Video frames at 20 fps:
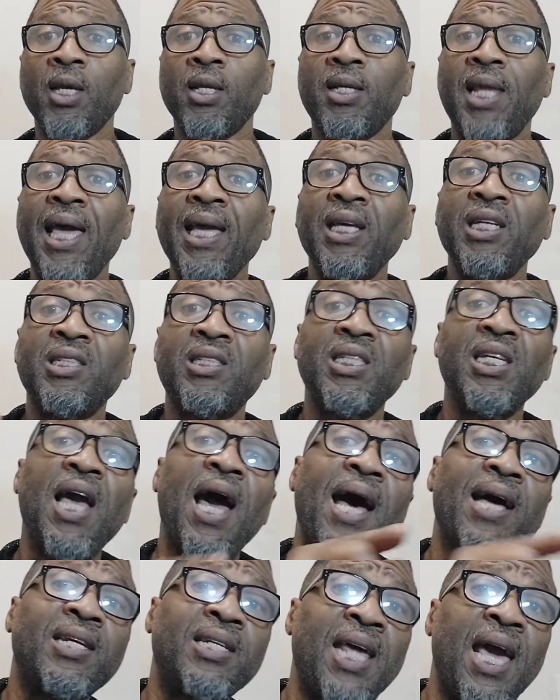They can see
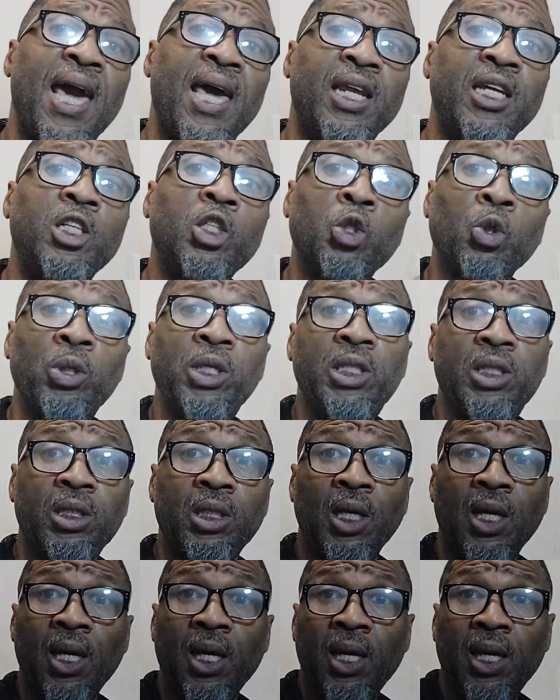how daddy treats
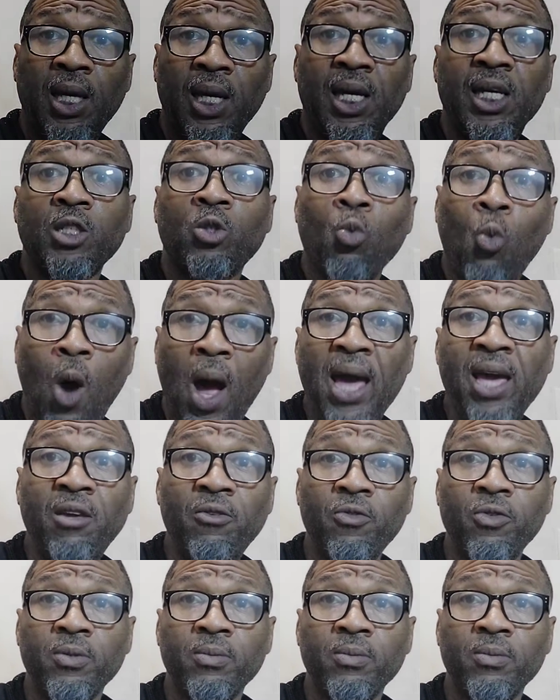his wife,